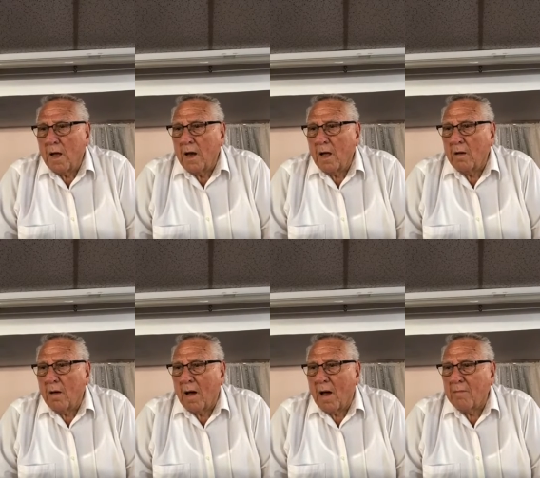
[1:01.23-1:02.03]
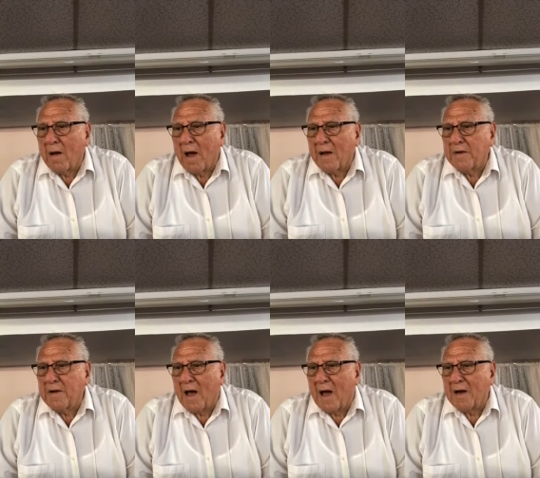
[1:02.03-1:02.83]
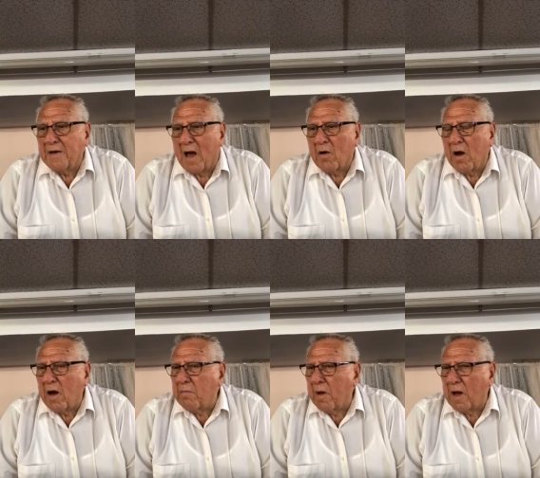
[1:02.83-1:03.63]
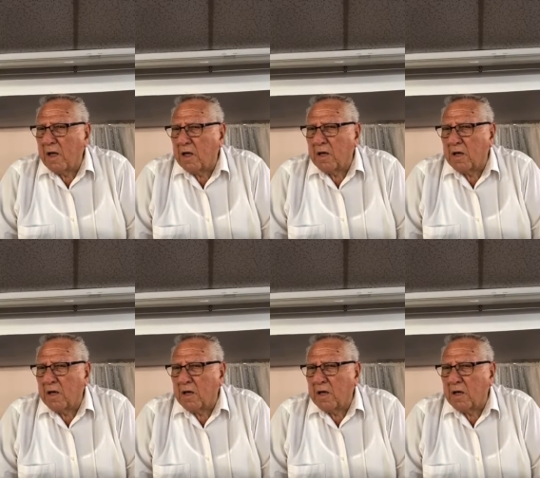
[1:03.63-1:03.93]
And uh, I, I, I doubt anybody